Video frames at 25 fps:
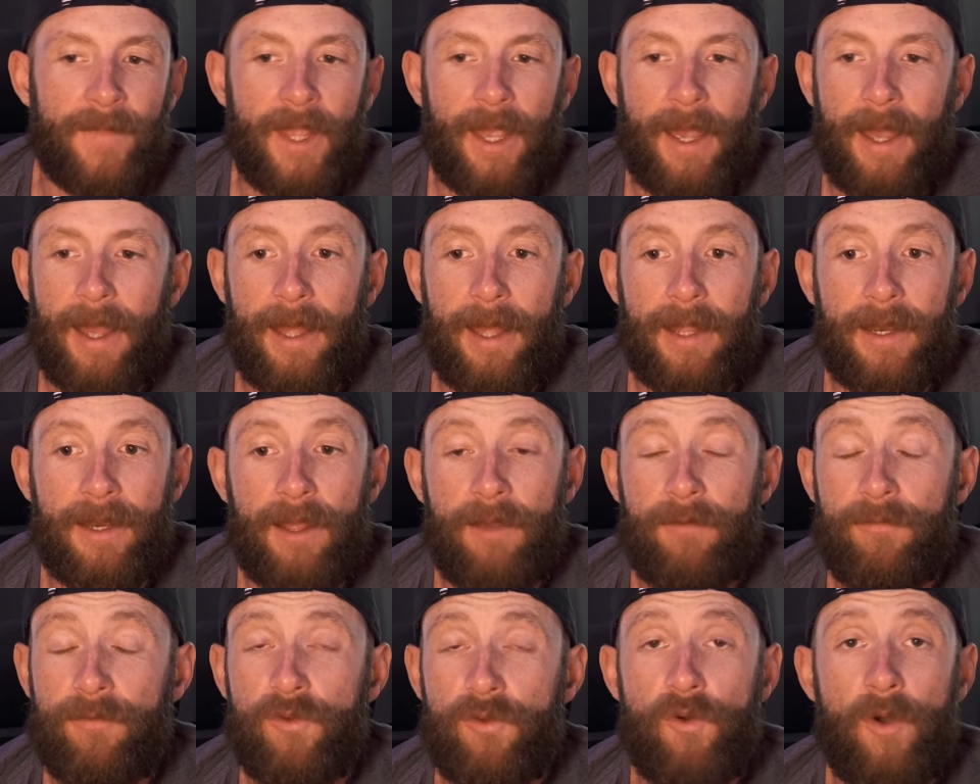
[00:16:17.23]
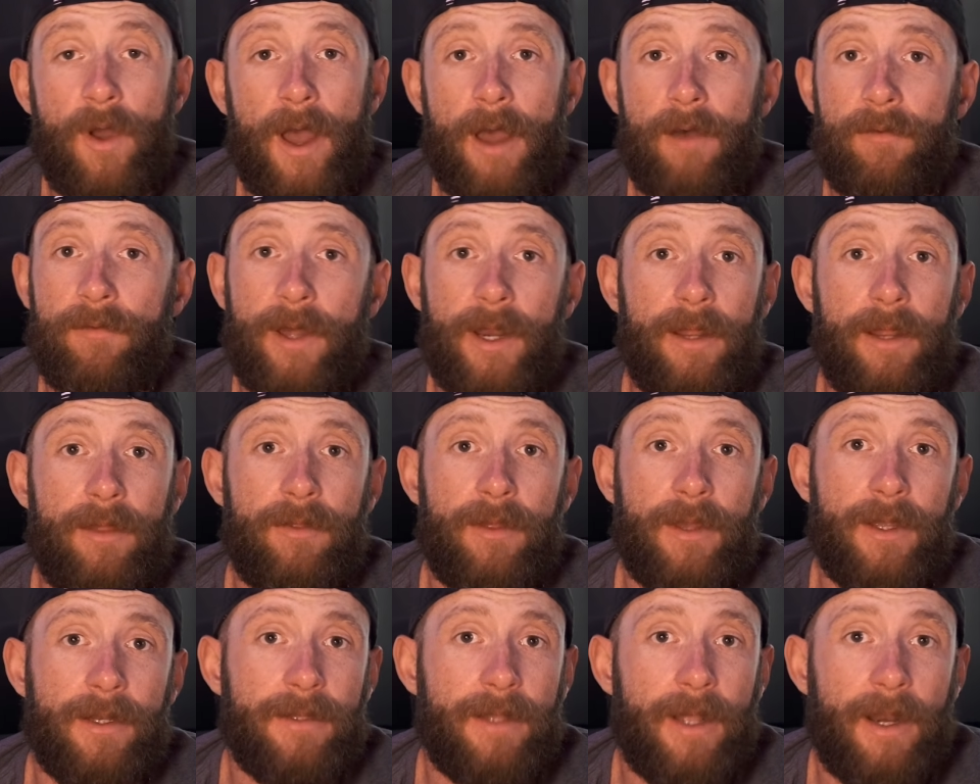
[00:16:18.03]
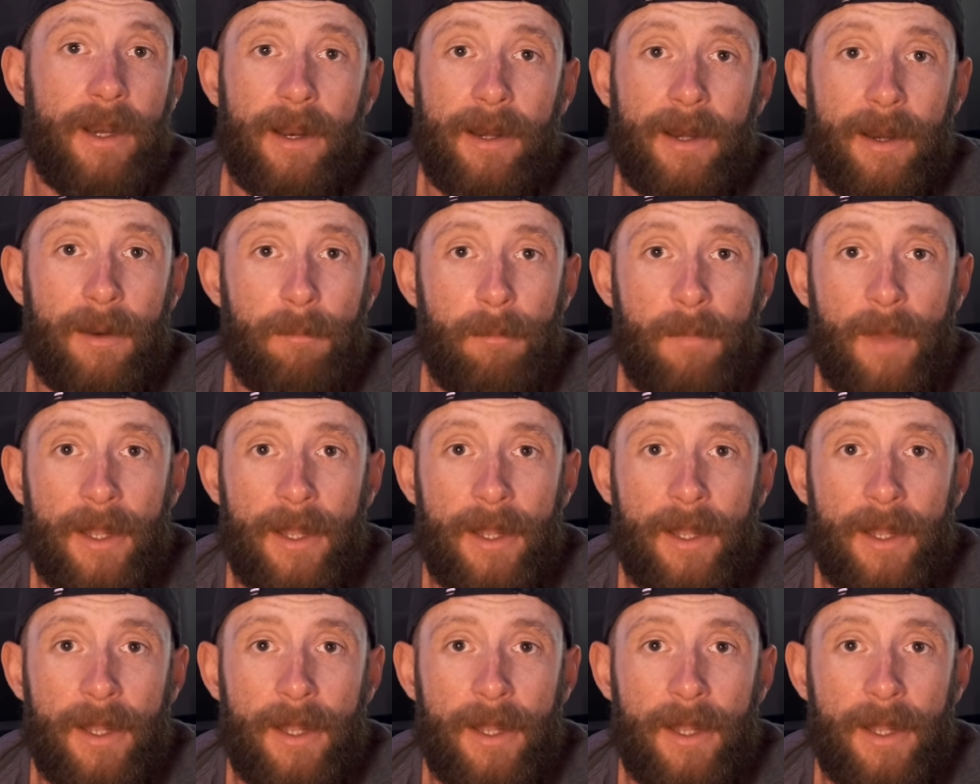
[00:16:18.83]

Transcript: And if you have anything that I didn't